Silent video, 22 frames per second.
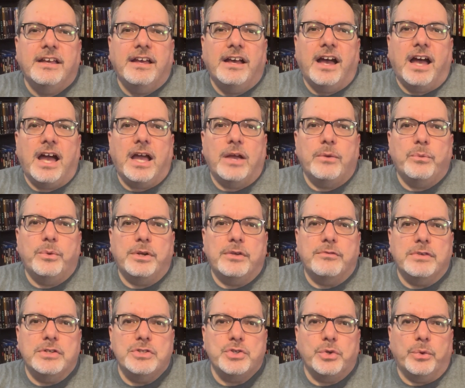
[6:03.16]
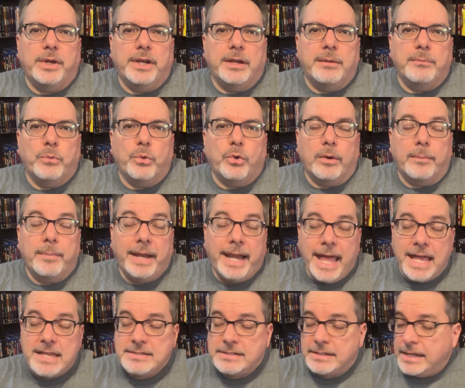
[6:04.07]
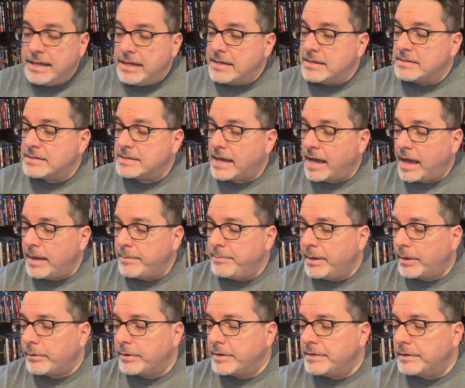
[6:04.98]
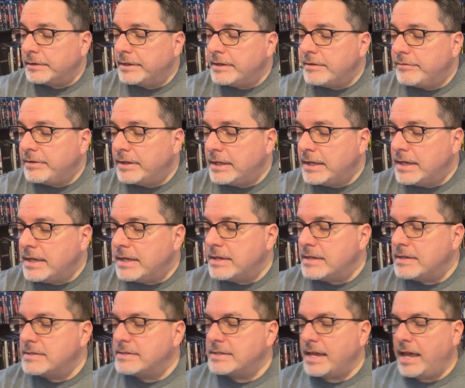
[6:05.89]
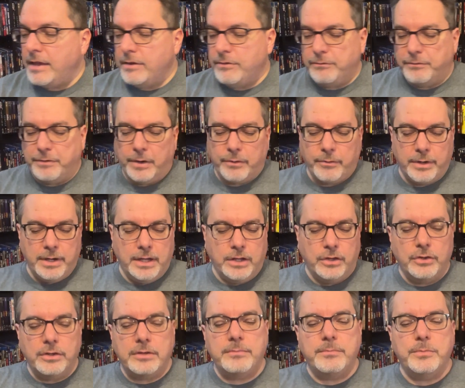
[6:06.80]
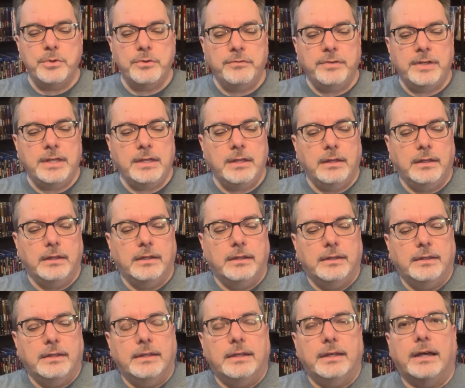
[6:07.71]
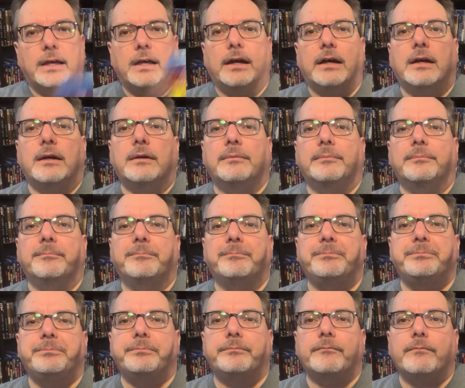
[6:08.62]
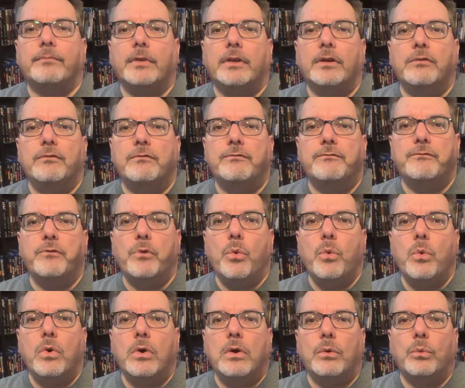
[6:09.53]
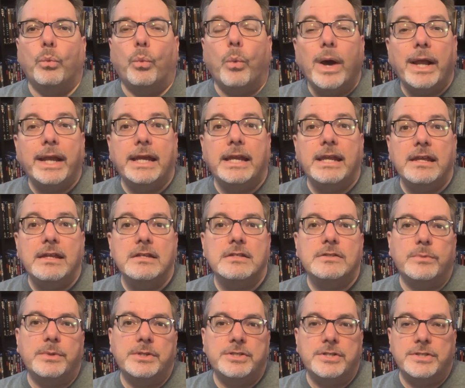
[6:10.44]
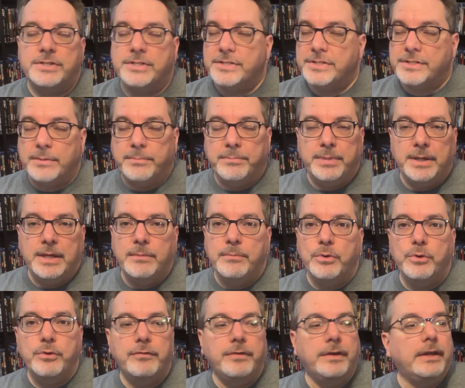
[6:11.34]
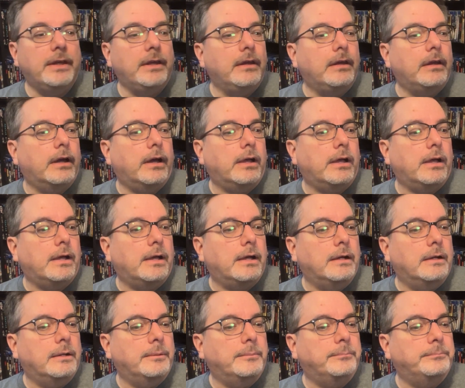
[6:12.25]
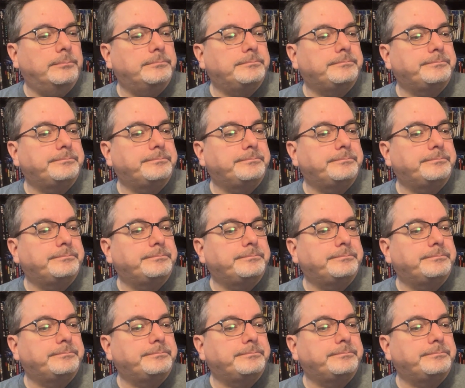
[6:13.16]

I would have enjoyed it more. But as it is, I Bury the Living is a very good movie um, for what it is, which is just a B movie um,